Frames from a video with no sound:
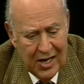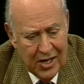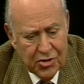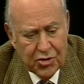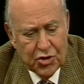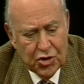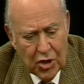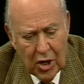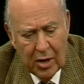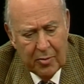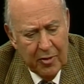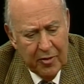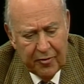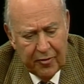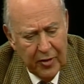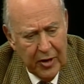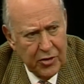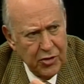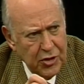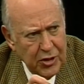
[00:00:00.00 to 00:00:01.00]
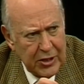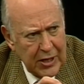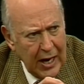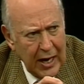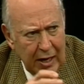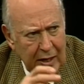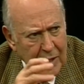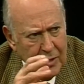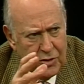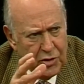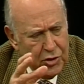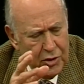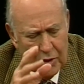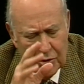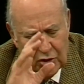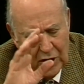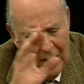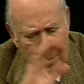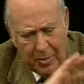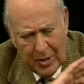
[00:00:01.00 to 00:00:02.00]
His German, French, Italian,
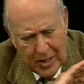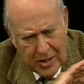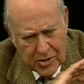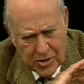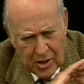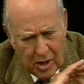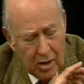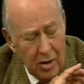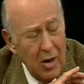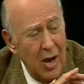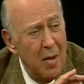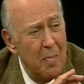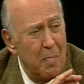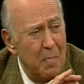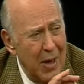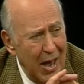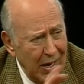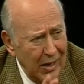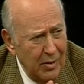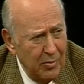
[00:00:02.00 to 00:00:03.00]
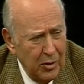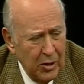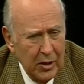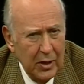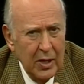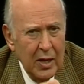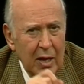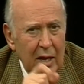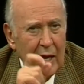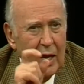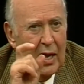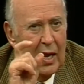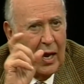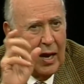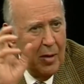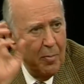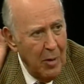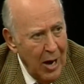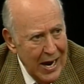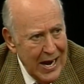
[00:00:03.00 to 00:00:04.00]
Japanese are impeccable.
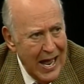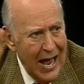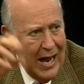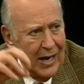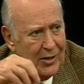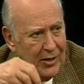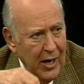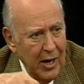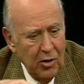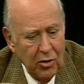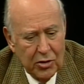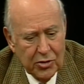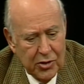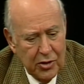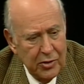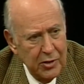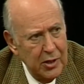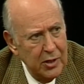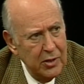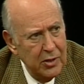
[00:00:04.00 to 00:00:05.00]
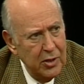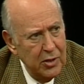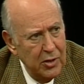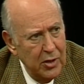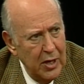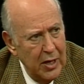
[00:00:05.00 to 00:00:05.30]
In my act, I also did